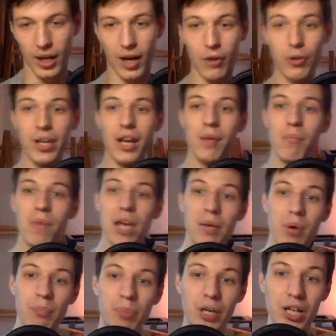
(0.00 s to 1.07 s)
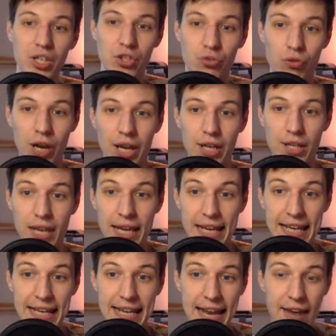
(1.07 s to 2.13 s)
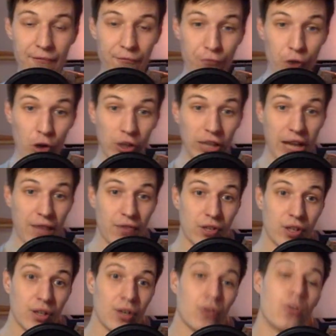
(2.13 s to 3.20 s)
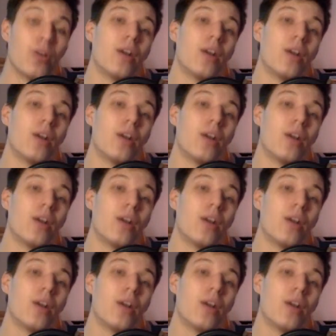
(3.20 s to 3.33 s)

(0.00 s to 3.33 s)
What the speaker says: How can I make my body straight in a front lever?